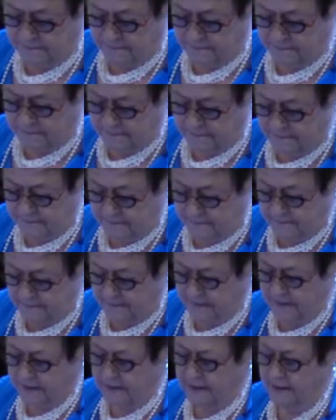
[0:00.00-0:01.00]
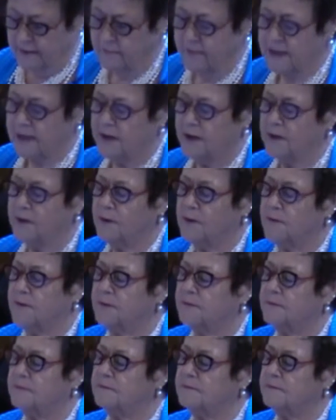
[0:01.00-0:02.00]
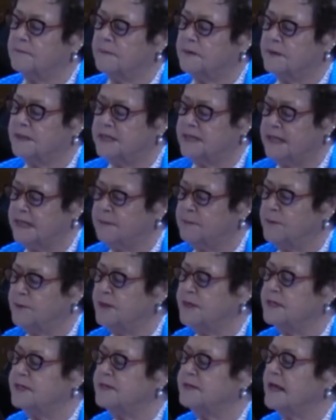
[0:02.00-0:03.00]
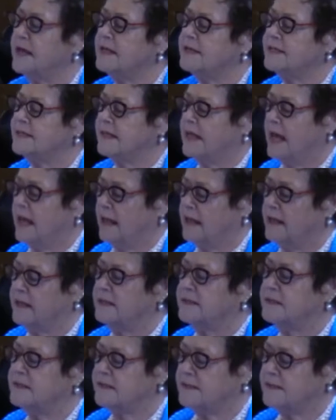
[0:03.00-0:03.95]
And we go deeper into that silence.